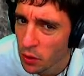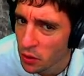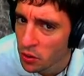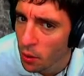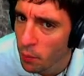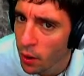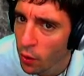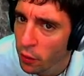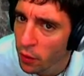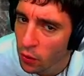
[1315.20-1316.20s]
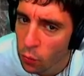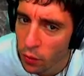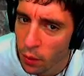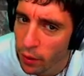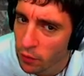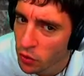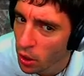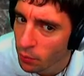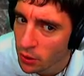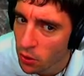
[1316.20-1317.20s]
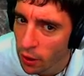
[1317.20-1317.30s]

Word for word: But somehow I think with the amount of time